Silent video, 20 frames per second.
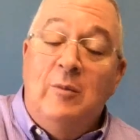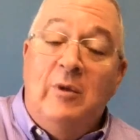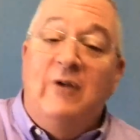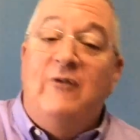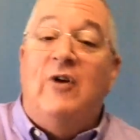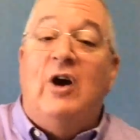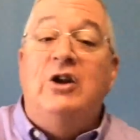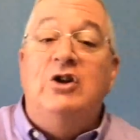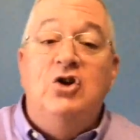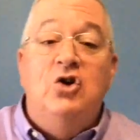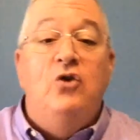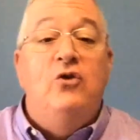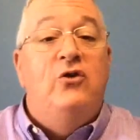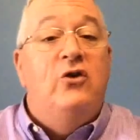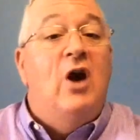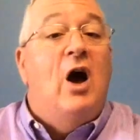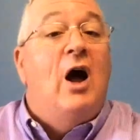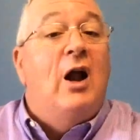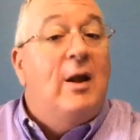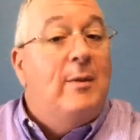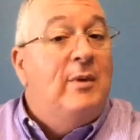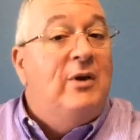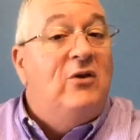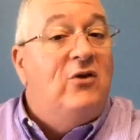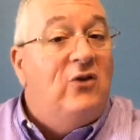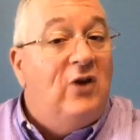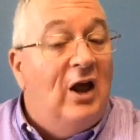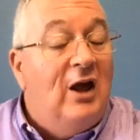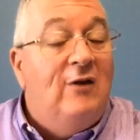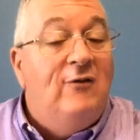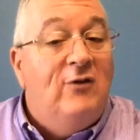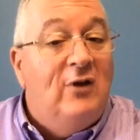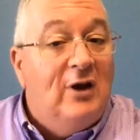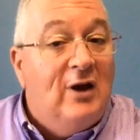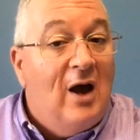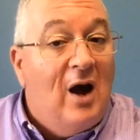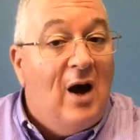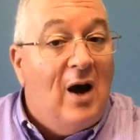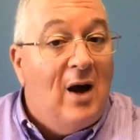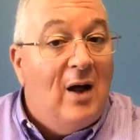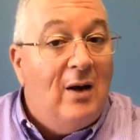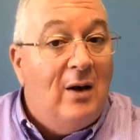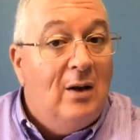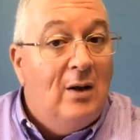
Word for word: but if I choose God, I'm enslaved to God.